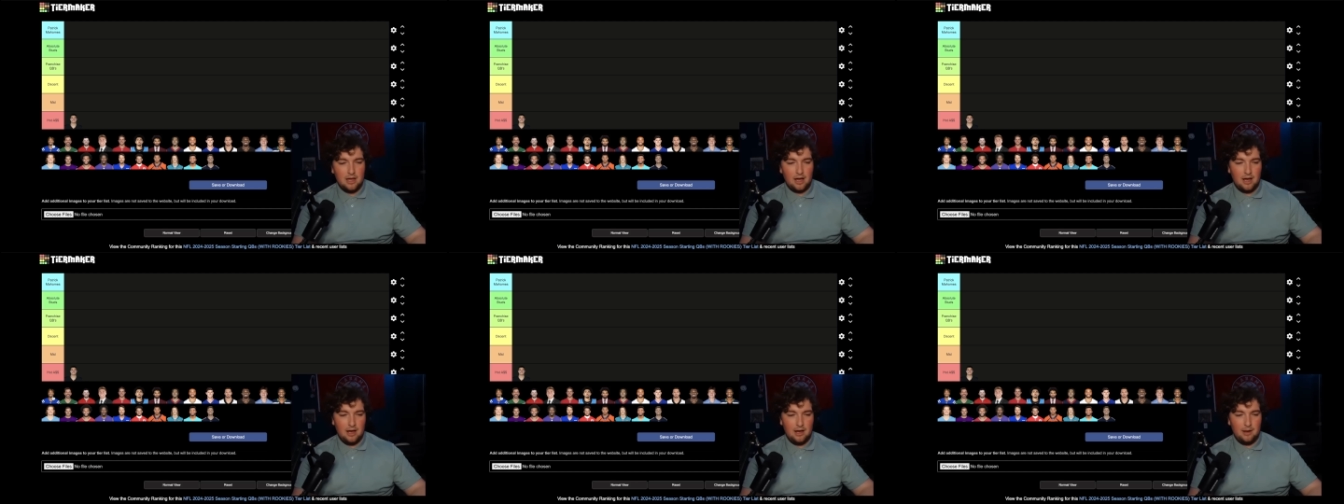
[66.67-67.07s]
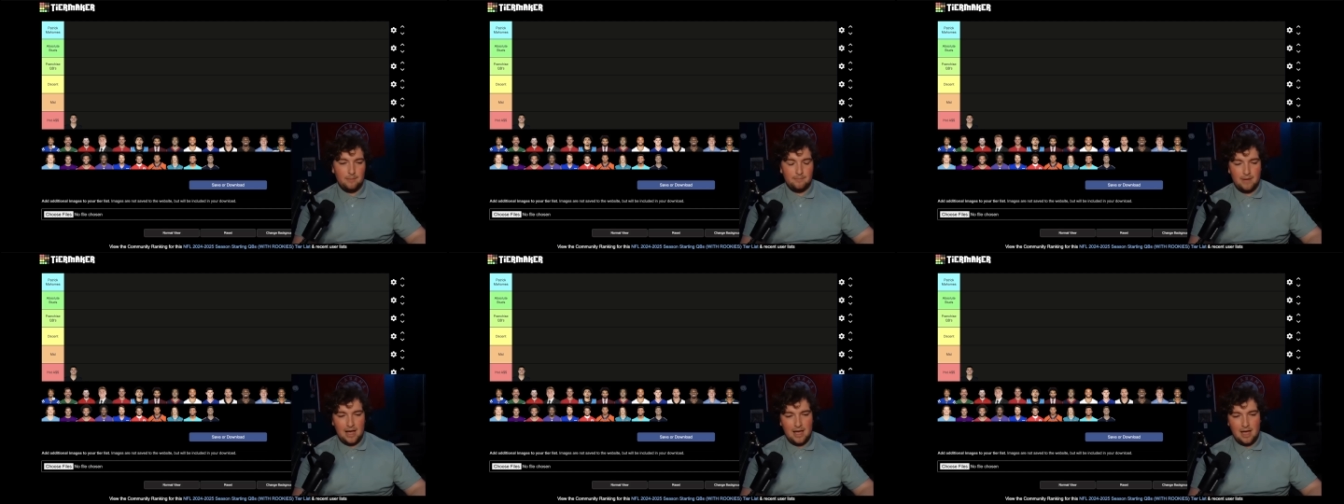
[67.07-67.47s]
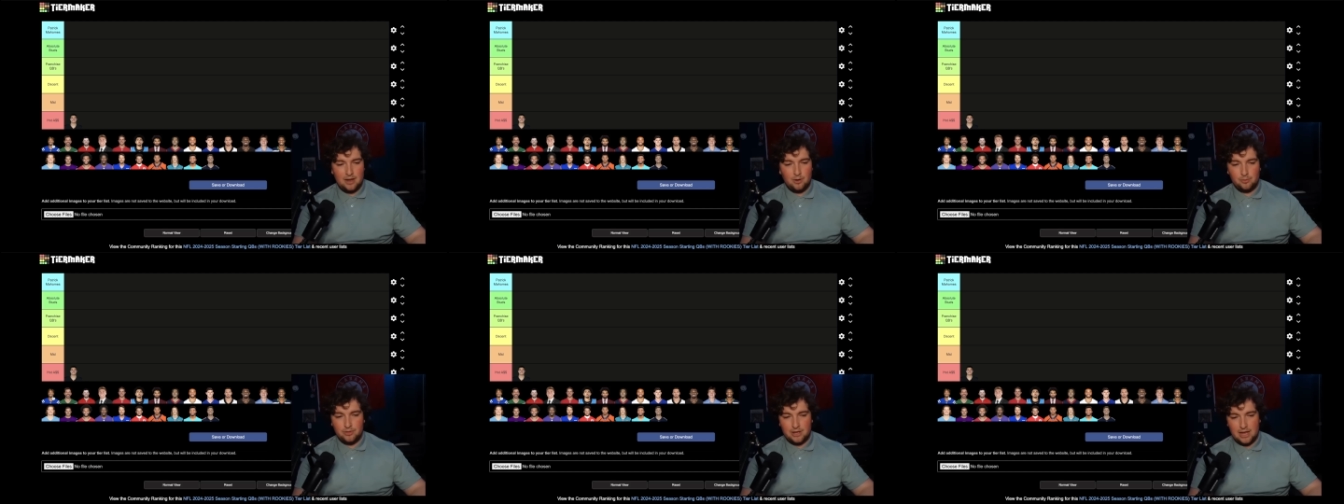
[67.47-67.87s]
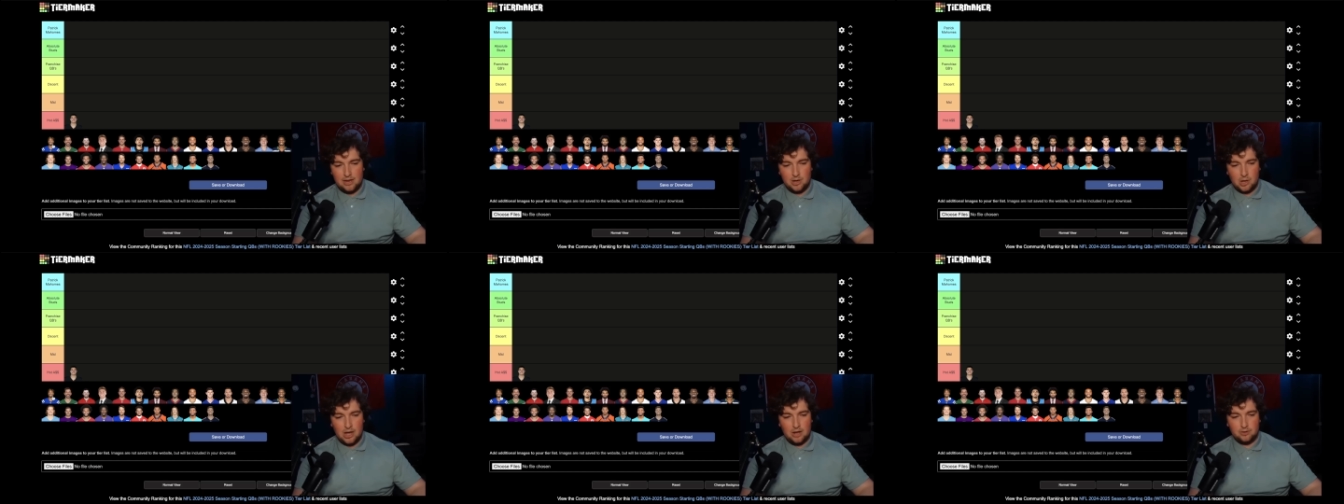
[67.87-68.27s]
I don't think Aiden
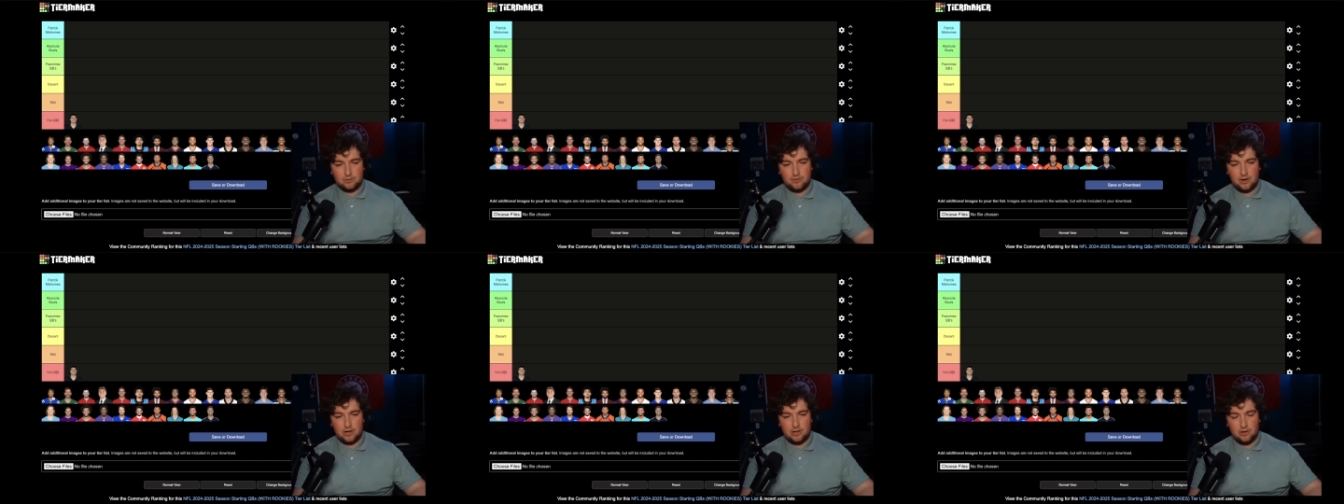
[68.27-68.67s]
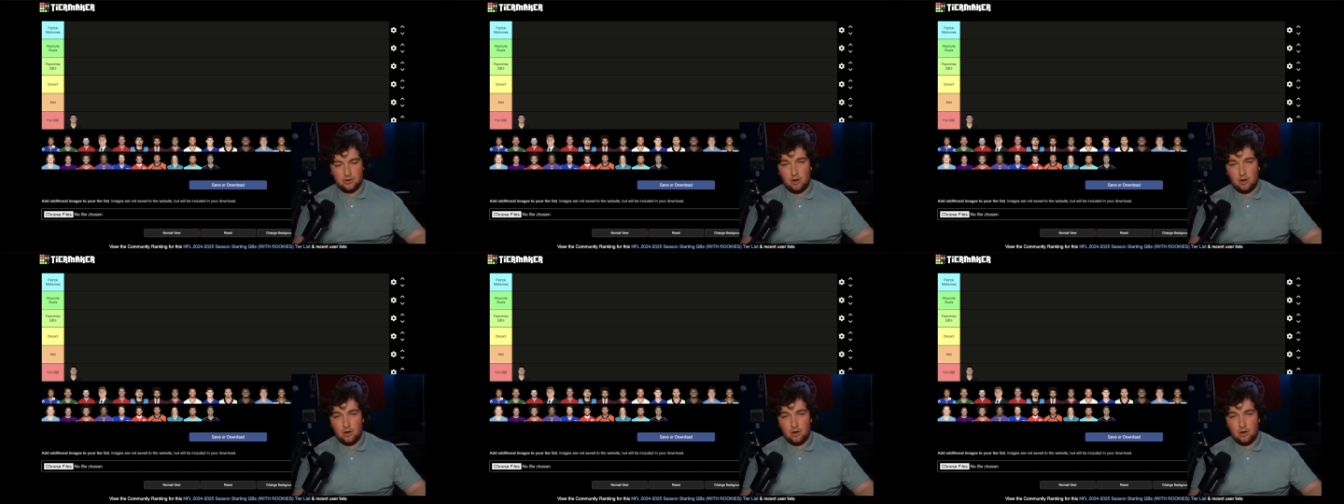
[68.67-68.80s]
O'Connell's very good.